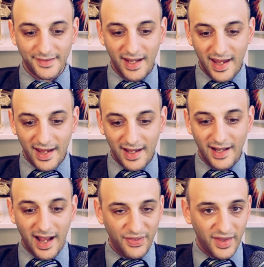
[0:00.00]

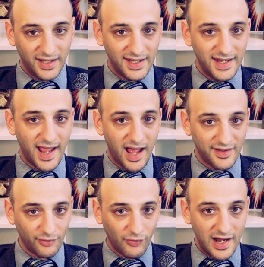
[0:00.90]
and I think he
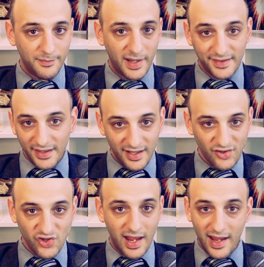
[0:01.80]
has the right
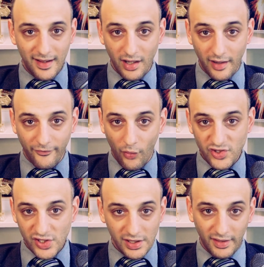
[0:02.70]
message. And
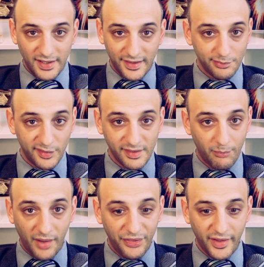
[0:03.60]
unfortunately, this was a
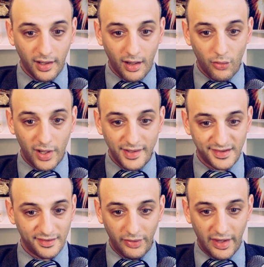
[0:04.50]
month ago, and
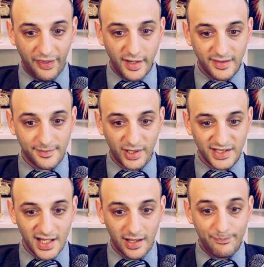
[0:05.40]
still nothing's been
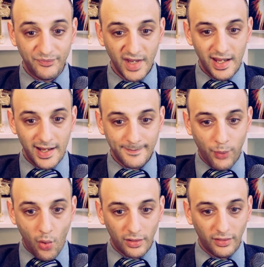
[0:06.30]
done in
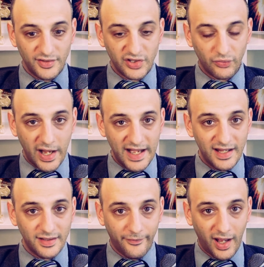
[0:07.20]
Portland to rein
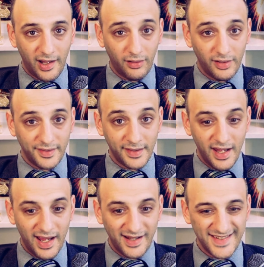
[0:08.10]
in the violence
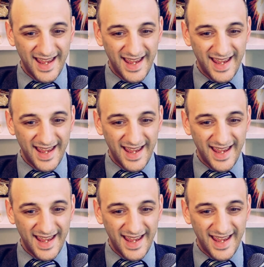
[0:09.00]
and to